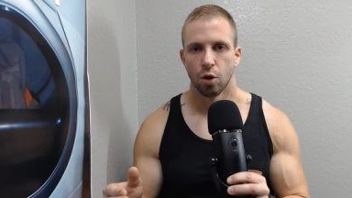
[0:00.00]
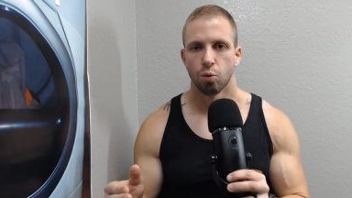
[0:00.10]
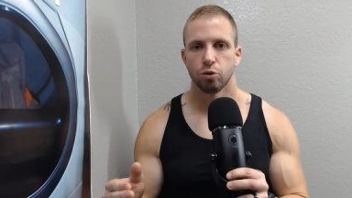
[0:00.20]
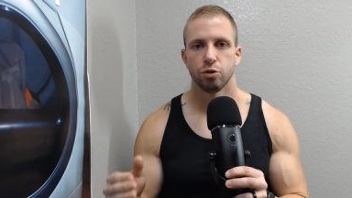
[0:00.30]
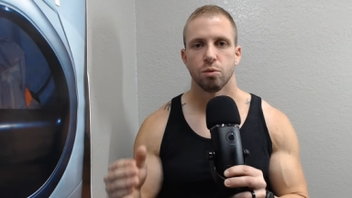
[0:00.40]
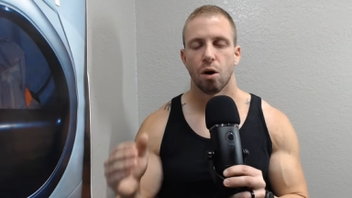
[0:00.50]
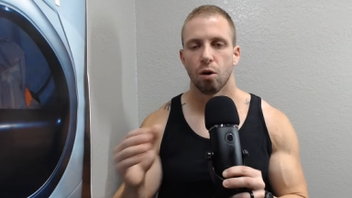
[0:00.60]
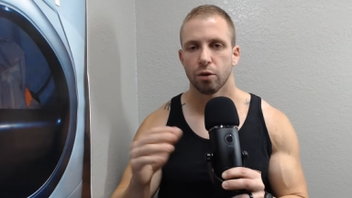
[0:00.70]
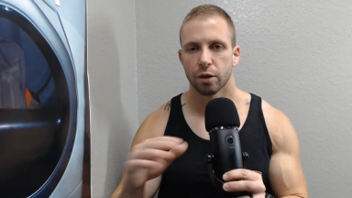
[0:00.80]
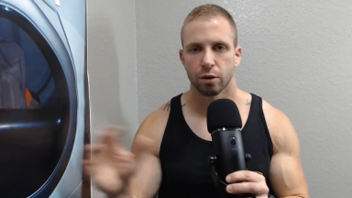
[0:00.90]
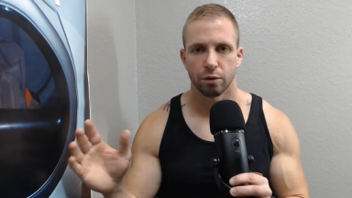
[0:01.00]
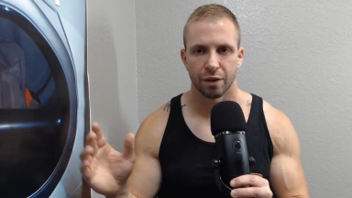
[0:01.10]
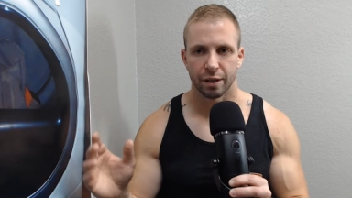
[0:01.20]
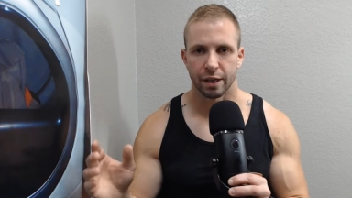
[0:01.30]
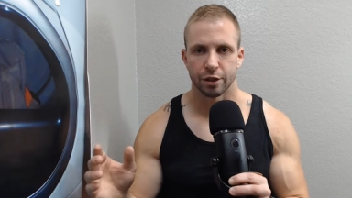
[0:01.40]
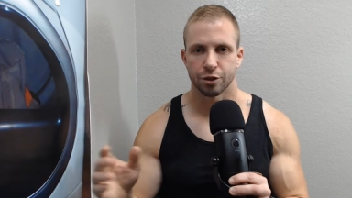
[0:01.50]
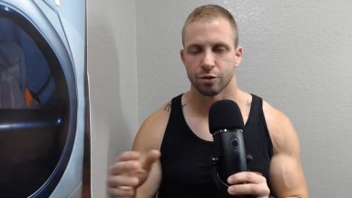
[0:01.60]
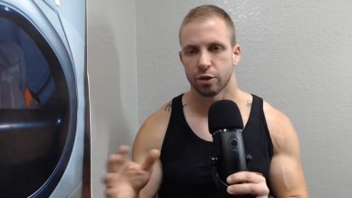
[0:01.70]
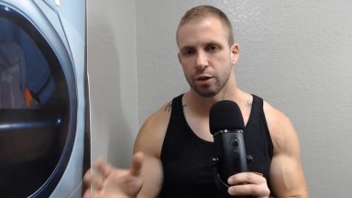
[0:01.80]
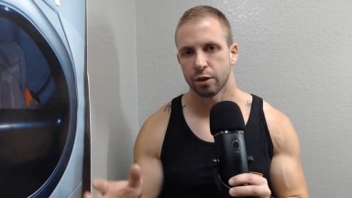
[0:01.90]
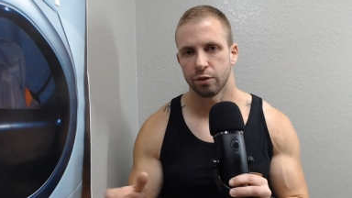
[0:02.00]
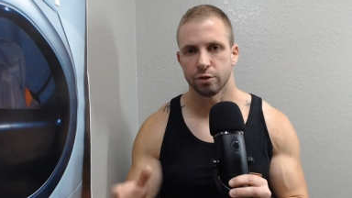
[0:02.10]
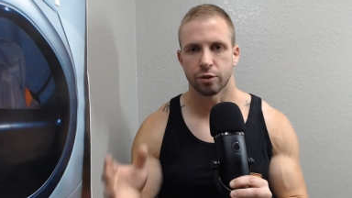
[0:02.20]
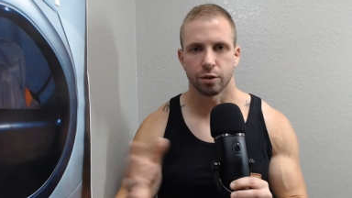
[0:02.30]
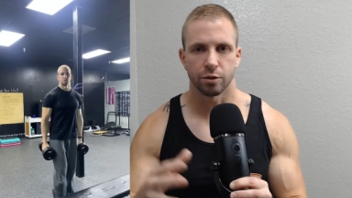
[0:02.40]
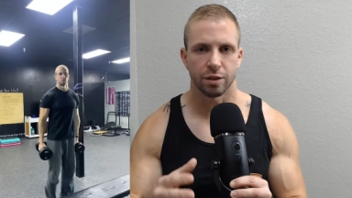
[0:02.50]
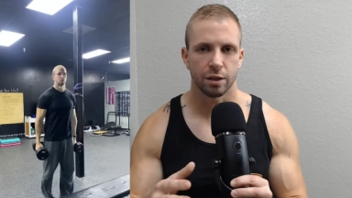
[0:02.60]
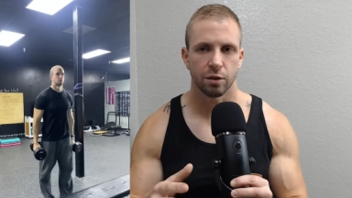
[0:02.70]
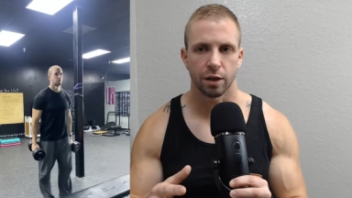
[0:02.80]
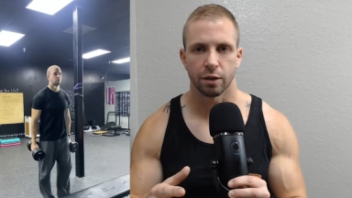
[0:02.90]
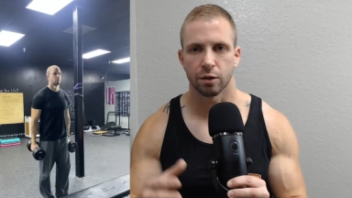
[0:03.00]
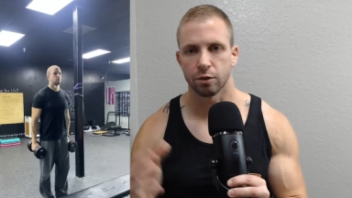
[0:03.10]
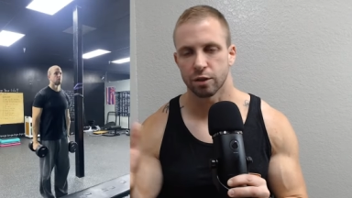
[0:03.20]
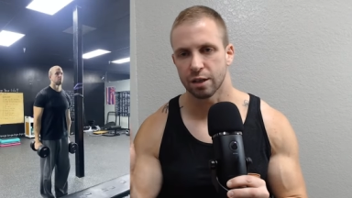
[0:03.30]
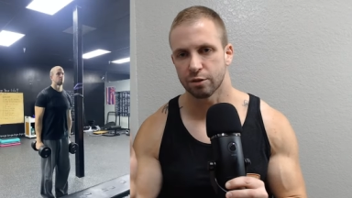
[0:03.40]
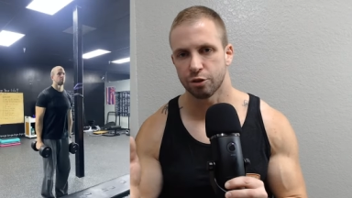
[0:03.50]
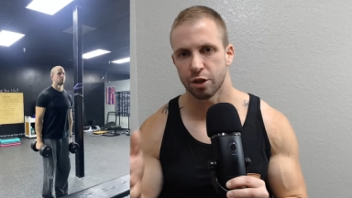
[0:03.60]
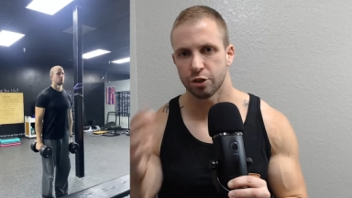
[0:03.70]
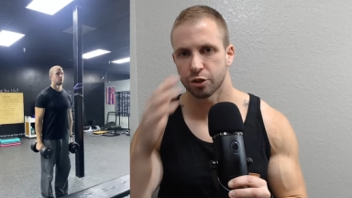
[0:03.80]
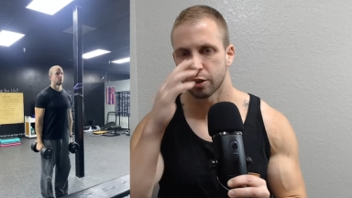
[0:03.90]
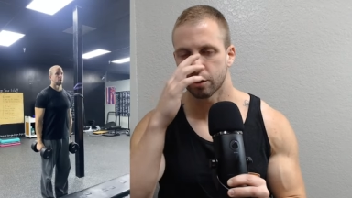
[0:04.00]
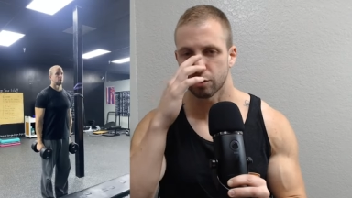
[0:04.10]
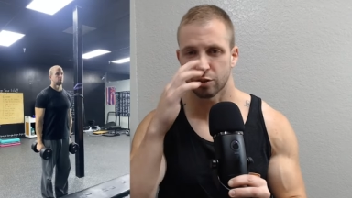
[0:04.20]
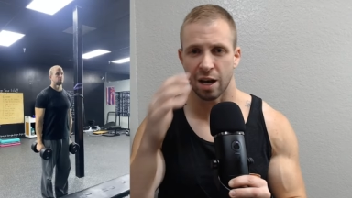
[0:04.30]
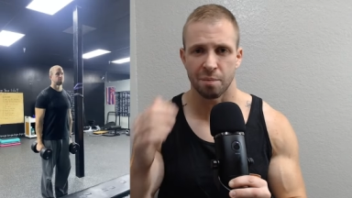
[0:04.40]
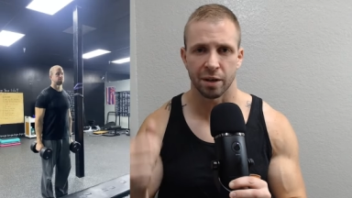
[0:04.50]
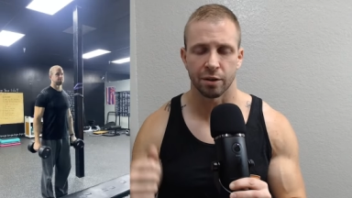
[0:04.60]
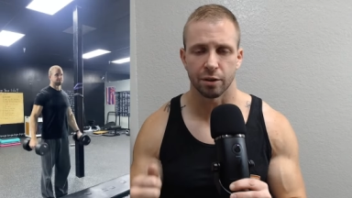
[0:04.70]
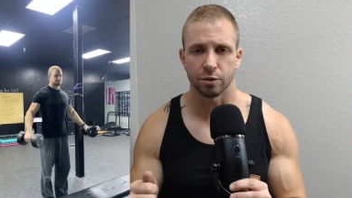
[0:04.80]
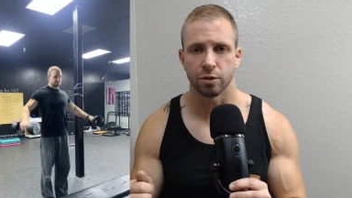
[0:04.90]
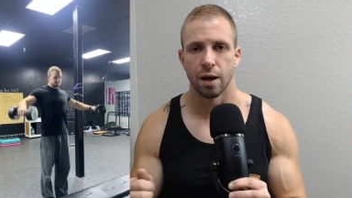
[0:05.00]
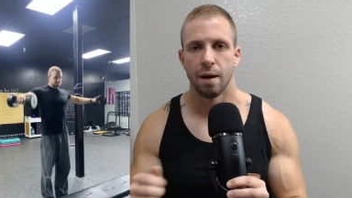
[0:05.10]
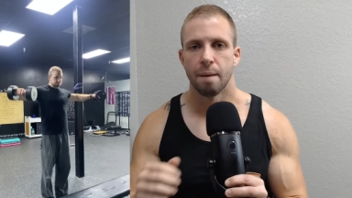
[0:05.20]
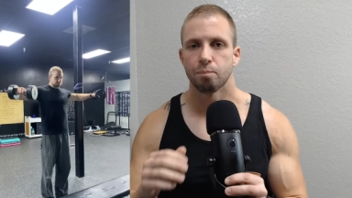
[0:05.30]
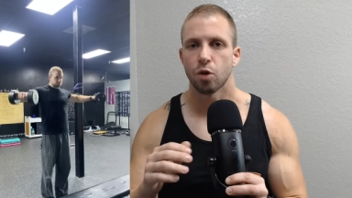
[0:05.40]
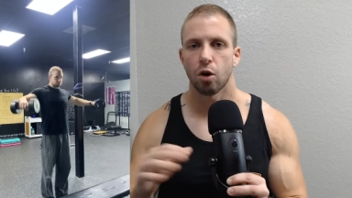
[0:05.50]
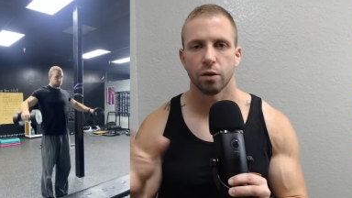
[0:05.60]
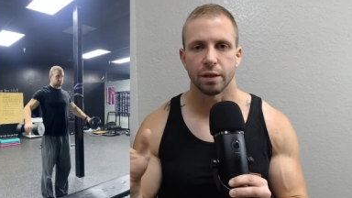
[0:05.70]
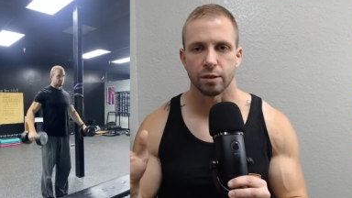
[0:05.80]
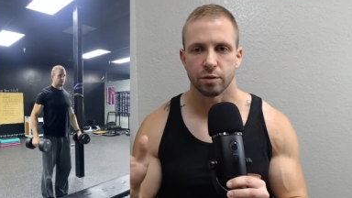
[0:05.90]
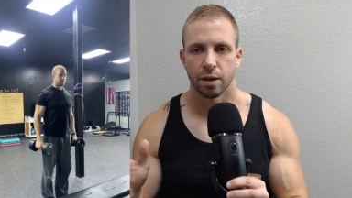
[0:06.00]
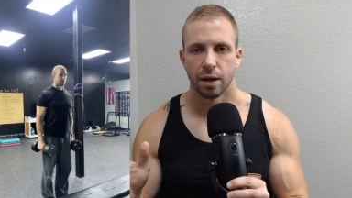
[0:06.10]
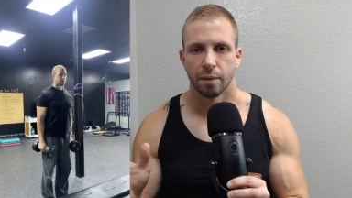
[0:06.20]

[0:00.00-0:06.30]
We'll do all the curl variations, Hercules curls, incline curls, concentration curls, Zottman curls, all of these.